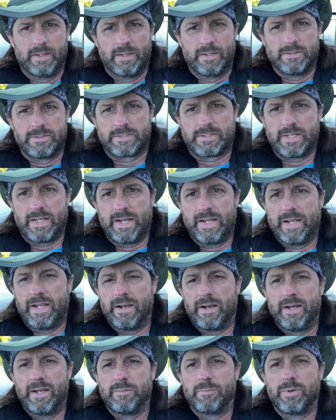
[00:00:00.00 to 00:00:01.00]
Just got out
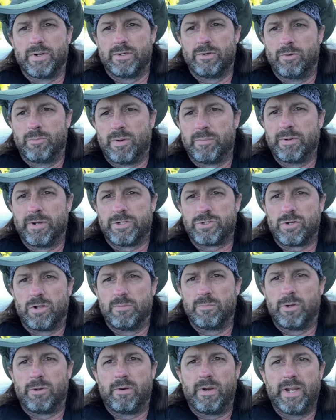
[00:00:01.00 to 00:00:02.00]
here. I didn't bring, normally I bring a
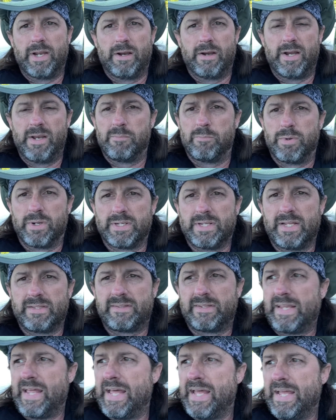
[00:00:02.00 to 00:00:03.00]
trolling motor out here. I didn't bring that
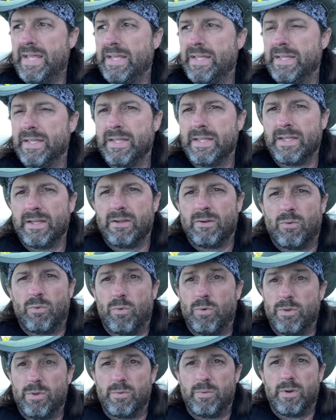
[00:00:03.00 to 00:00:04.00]
today
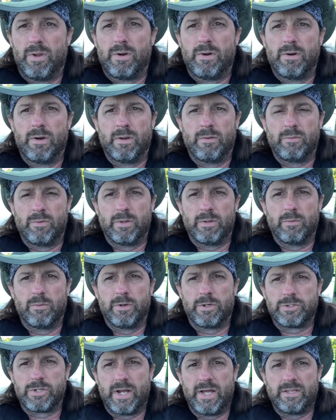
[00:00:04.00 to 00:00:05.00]
or the rudder. Really
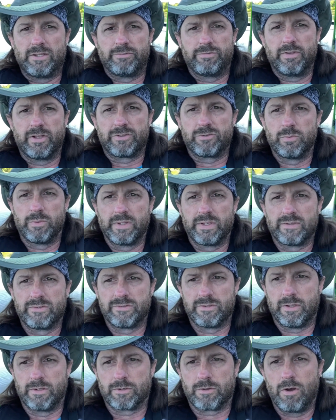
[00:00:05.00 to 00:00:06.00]
want to try out these flex
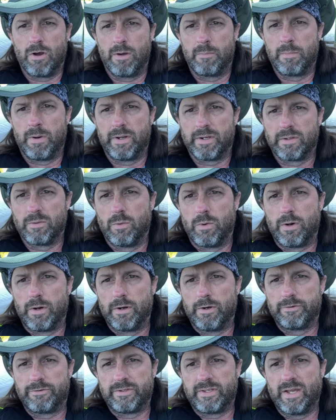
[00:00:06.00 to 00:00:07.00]
wings on a calm body of
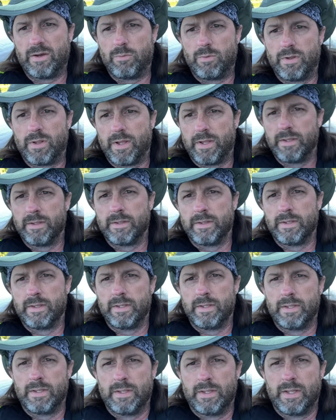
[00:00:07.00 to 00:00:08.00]
water, see how well I,
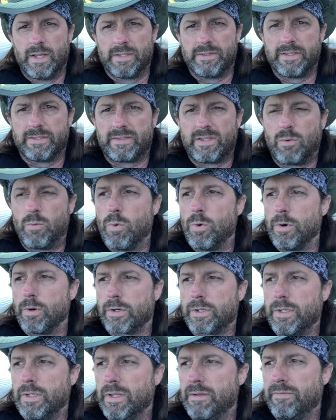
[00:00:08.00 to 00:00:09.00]
I think they
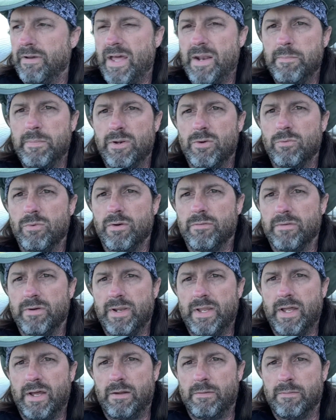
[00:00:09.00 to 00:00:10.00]
work. I've had them in the river
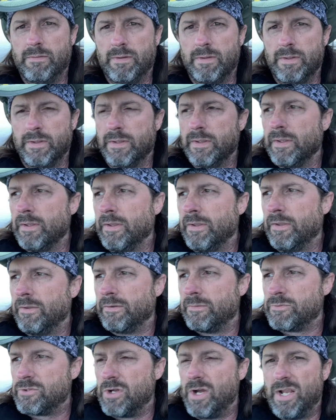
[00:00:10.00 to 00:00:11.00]
now.
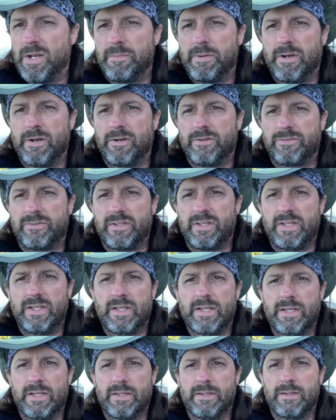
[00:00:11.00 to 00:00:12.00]
I'm trying them here to see,
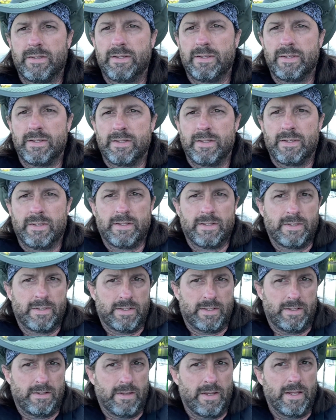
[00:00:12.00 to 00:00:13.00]

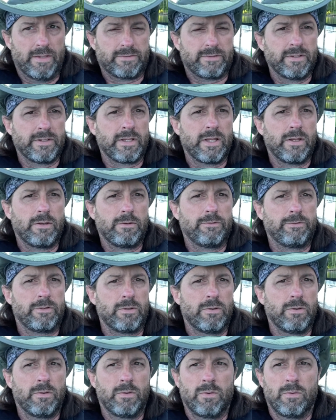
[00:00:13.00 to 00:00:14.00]
you know, how it's going to go.
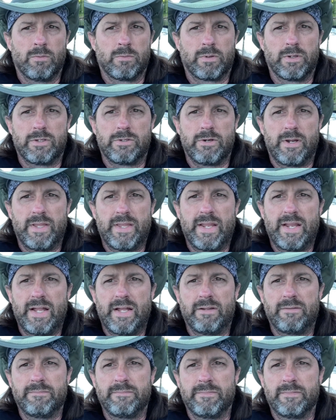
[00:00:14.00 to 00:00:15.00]
So we're going to try that
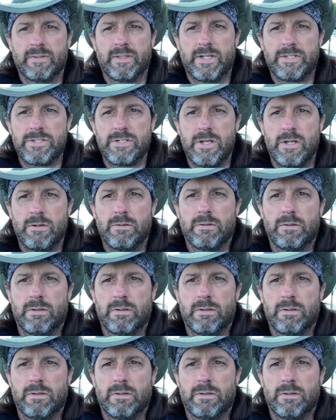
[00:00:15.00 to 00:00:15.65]
out and let you know.